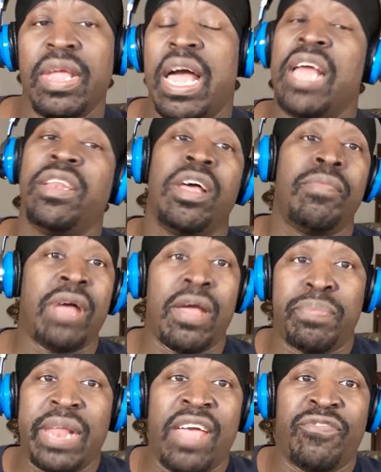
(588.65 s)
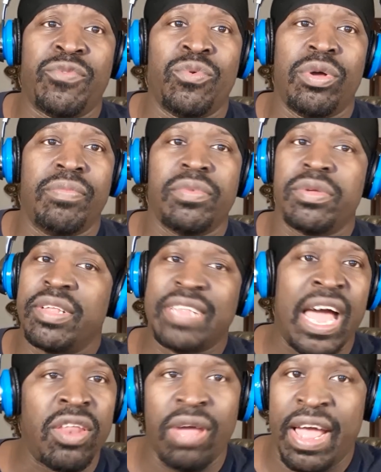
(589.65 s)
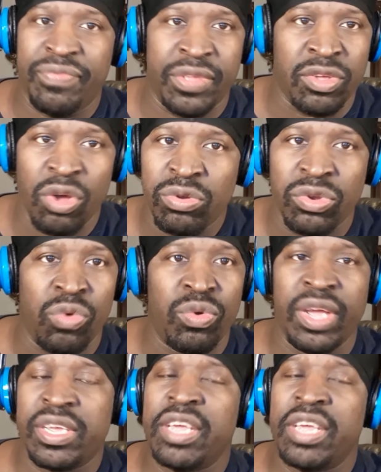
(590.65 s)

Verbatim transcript: I love my platform because I don't have to go nowhere,